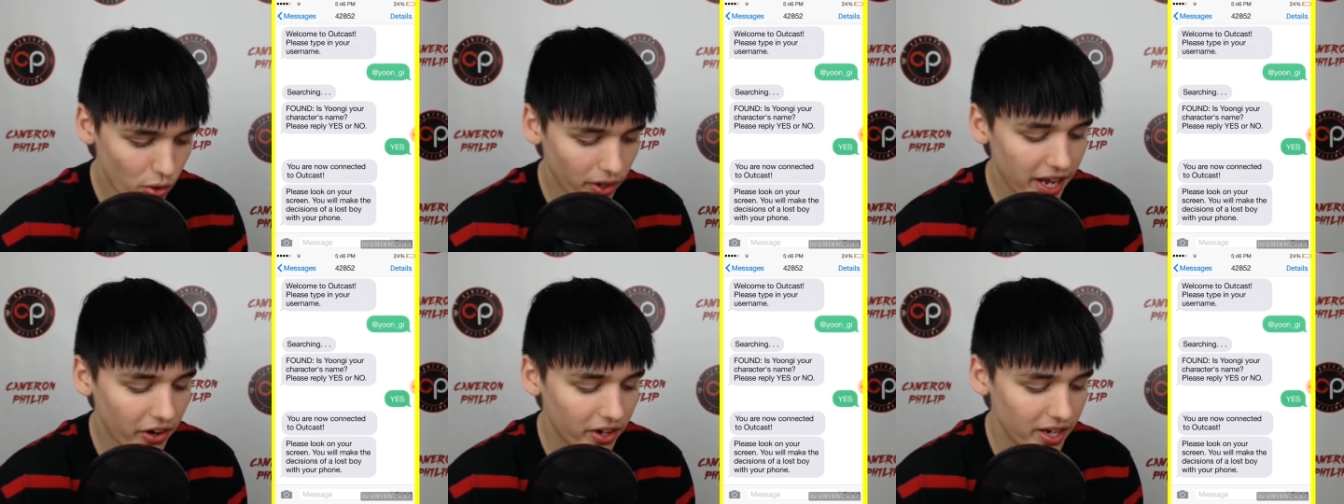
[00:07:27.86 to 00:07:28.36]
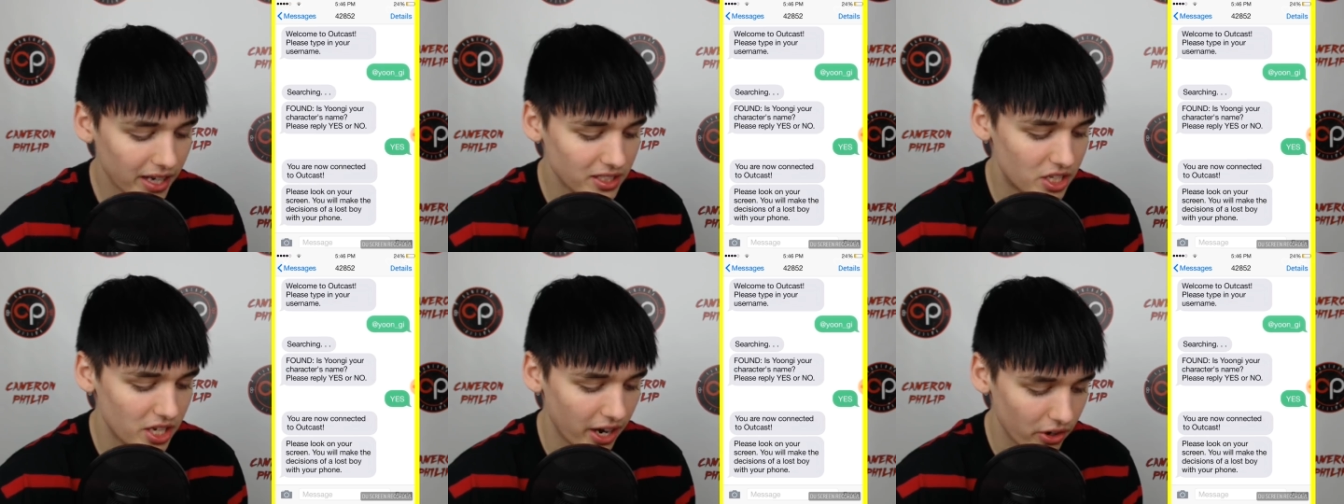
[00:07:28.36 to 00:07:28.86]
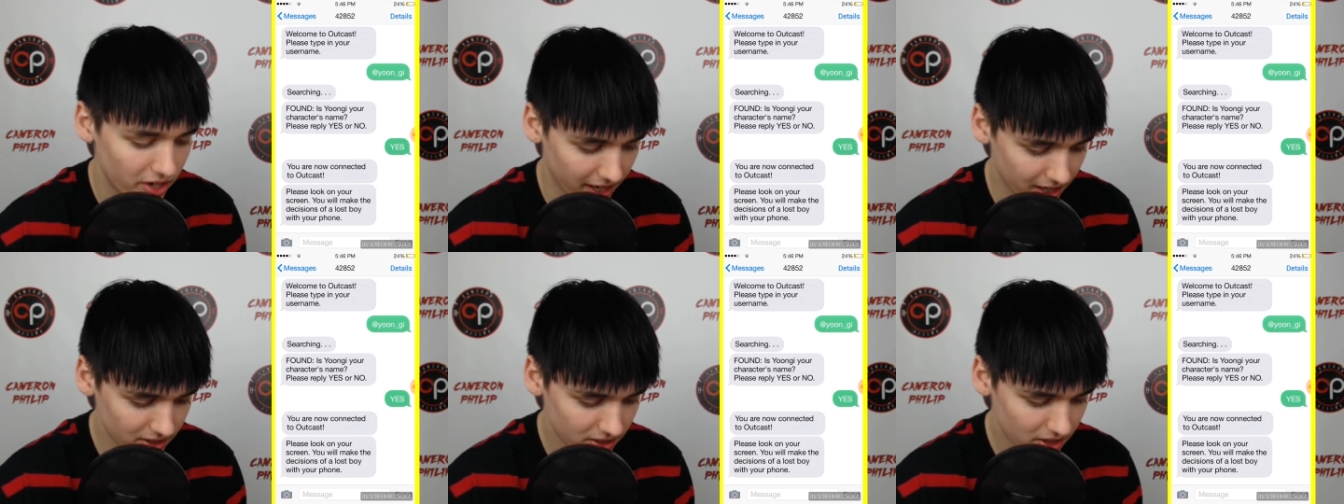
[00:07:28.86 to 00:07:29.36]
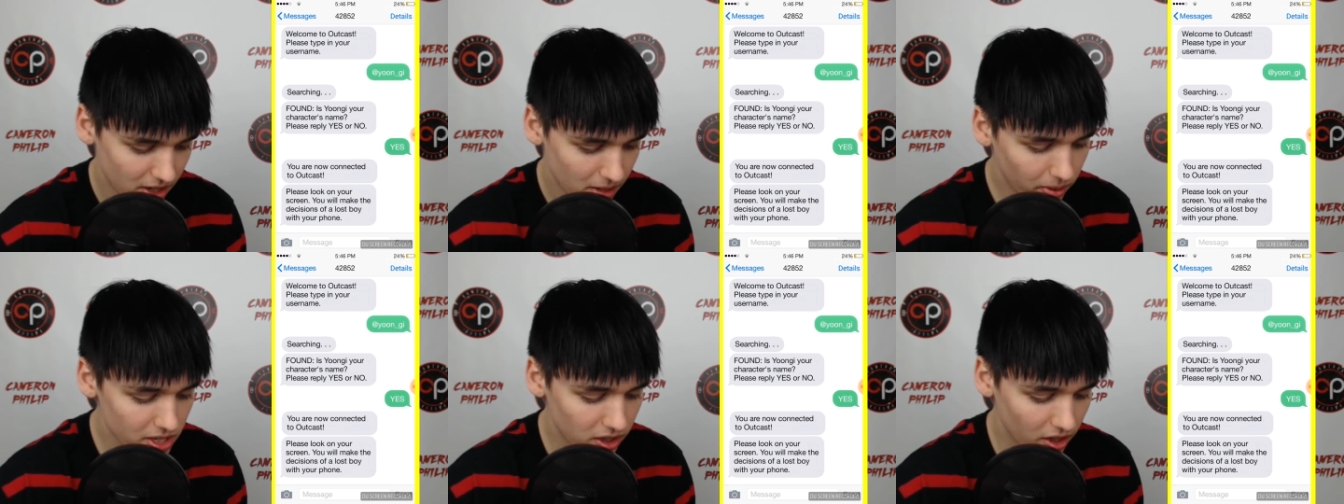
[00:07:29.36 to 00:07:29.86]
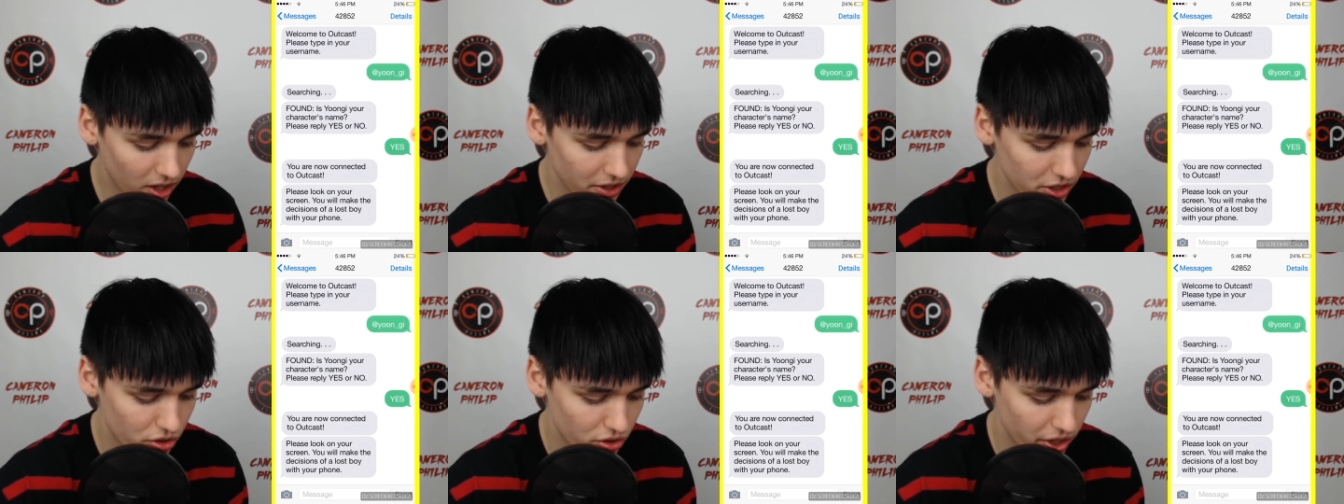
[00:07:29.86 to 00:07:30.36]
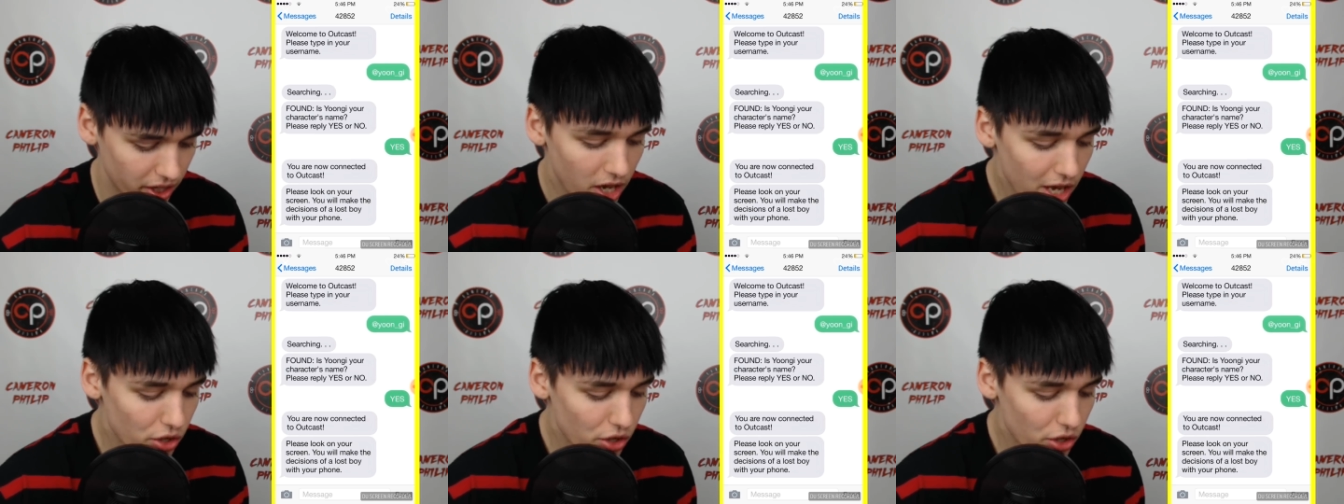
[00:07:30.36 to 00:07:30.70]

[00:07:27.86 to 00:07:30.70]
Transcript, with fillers: are now connected to Outcast. Please look on your screen.